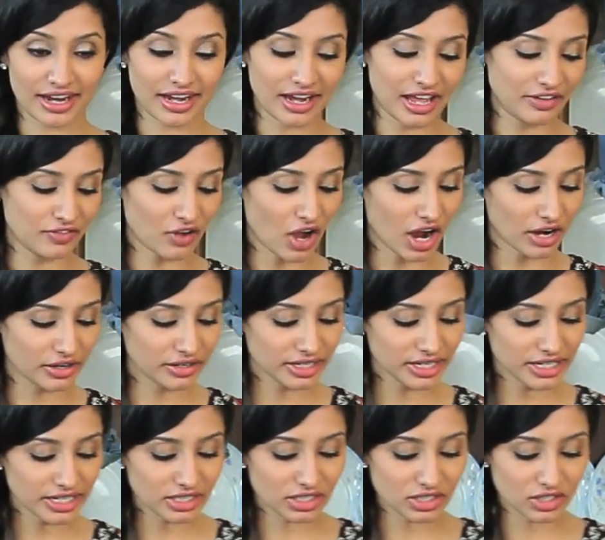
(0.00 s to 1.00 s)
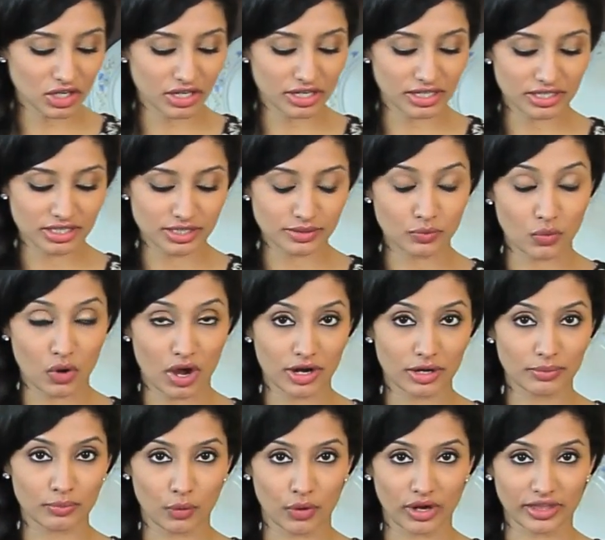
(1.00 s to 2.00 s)
and I've already started some
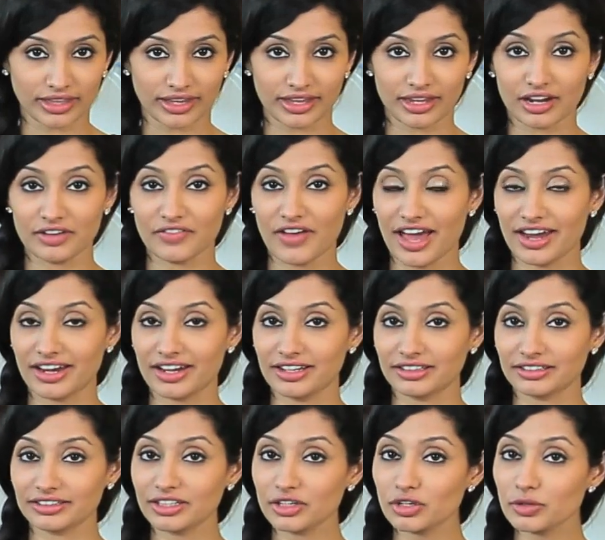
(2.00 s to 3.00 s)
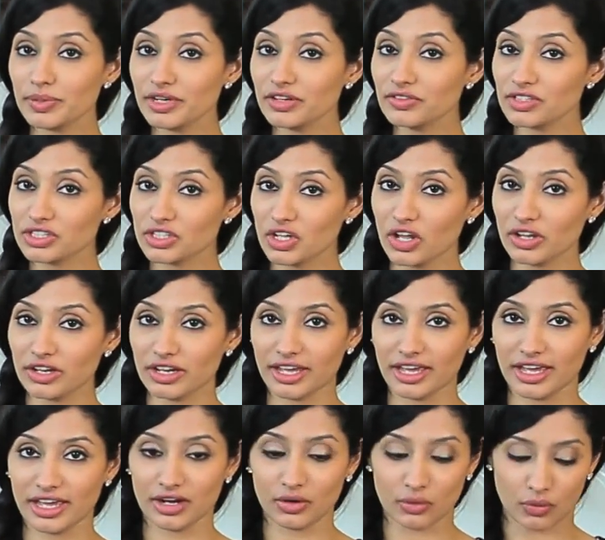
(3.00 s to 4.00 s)
water boiling and I've added a little bit of salt
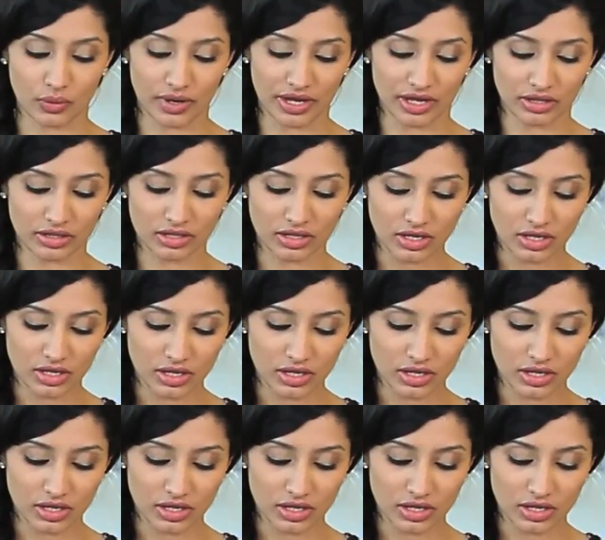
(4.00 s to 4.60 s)
and oil.